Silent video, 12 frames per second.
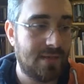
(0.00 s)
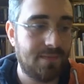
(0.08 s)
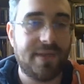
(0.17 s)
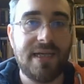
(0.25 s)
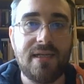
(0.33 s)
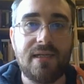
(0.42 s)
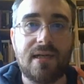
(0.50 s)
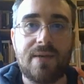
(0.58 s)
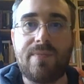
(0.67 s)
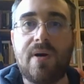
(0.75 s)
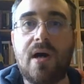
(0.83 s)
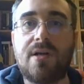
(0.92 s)
Being a
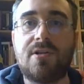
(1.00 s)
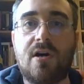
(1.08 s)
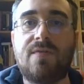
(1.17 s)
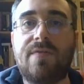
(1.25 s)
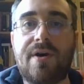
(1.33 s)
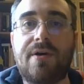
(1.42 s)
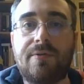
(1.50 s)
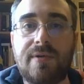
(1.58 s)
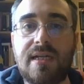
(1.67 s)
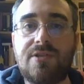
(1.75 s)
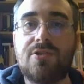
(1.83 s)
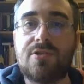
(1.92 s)
part of a
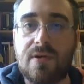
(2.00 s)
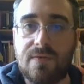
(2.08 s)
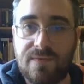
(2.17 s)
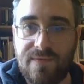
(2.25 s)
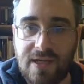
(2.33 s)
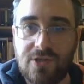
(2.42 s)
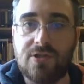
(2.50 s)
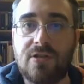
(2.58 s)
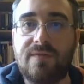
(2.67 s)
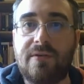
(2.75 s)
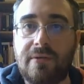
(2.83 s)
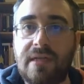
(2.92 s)
religious confession,
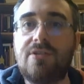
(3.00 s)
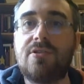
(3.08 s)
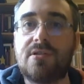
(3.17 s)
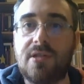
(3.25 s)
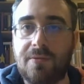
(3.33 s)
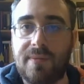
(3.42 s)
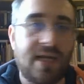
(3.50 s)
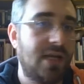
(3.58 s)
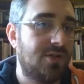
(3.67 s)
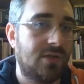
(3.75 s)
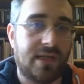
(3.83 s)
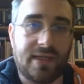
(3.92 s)
of a religious
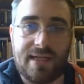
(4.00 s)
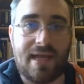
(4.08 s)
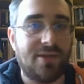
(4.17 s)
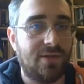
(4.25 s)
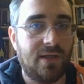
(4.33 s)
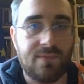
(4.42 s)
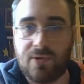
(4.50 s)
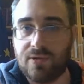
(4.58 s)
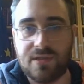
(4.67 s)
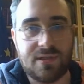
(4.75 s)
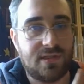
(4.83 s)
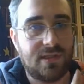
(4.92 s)
denomination like Catholic,
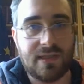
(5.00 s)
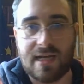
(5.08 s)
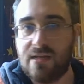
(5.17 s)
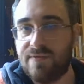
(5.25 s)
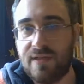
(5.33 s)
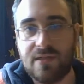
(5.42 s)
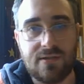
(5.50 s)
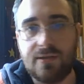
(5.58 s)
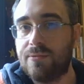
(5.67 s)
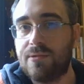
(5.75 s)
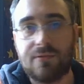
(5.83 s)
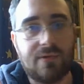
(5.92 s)
Protestant, Calvinist,
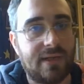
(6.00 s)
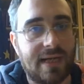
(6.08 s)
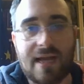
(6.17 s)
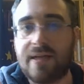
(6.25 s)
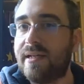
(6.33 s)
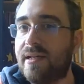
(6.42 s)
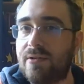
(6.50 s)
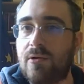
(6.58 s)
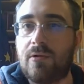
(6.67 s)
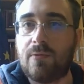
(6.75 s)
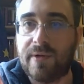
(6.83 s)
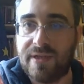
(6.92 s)
Lutheran, Anglican
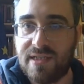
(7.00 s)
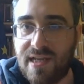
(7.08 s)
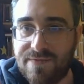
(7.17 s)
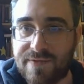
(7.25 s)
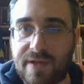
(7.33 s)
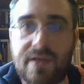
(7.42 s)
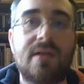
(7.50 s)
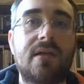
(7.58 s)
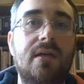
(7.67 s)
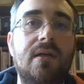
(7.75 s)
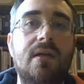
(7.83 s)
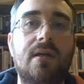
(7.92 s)
or whatever,
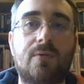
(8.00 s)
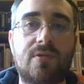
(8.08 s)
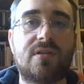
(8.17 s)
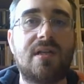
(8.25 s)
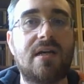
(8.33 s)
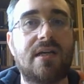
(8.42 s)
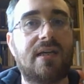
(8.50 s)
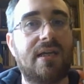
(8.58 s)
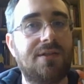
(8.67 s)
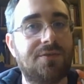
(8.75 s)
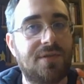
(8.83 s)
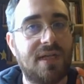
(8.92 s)
was like,
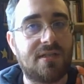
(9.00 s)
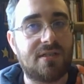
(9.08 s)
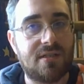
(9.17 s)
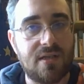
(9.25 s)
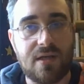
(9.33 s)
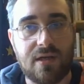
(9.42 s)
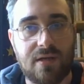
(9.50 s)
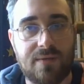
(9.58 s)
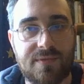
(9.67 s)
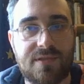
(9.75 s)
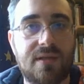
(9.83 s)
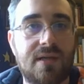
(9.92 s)
in today's
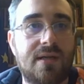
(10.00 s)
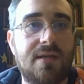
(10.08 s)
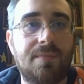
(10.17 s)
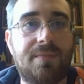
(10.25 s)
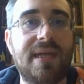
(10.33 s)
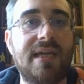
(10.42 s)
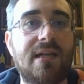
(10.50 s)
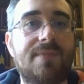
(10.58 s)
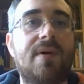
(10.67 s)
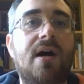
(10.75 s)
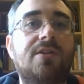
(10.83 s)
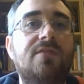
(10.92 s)
terms, being
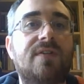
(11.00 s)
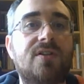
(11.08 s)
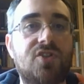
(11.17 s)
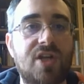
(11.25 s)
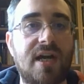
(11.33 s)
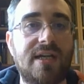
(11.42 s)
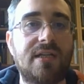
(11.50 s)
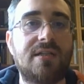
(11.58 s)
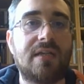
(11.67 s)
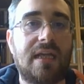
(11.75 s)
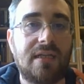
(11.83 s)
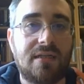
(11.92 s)
part of a
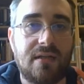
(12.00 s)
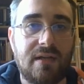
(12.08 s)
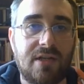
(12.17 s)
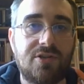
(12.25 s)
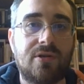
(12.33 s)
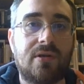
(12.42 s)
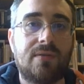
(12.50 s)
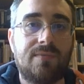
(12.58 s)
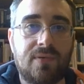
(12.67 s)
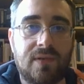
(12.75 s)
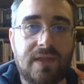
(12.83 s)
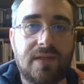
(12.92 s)
giant international
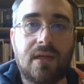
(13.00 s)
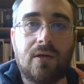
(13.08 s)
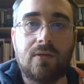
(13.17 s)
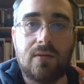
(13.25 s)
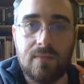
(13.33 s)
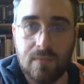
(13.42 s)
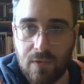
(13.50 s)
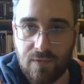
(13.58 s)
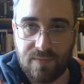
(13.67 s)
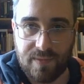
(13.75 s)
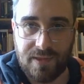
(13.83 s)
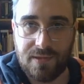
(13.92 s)
political
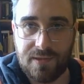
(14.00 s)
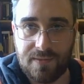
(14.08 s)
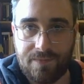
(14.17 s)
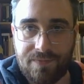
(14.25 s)
movement.